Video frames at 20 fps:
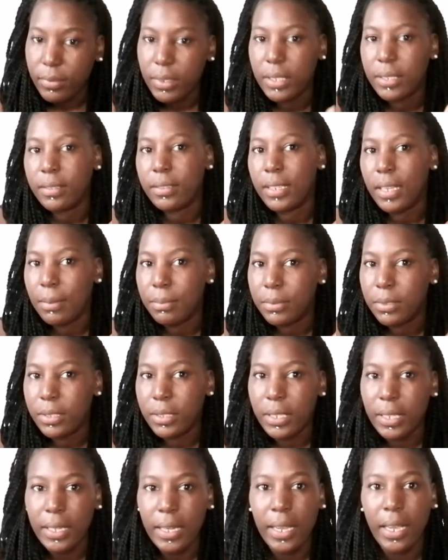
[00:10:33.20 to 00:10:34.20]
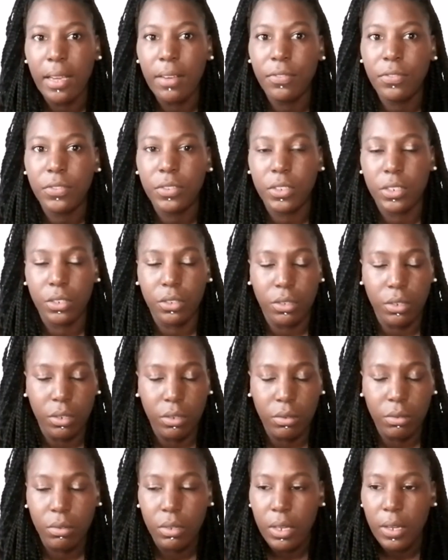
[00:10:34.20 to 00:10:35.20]
step to the left, you
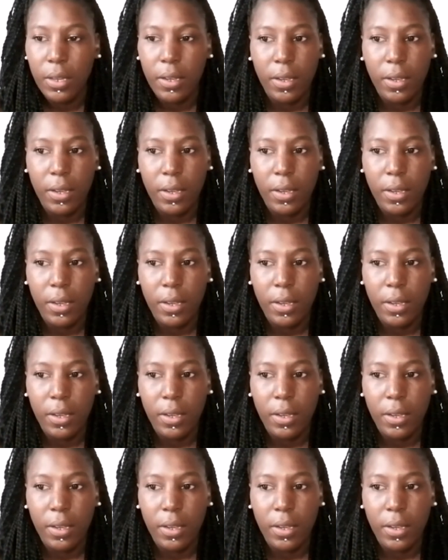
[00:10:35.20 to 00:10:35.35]
know.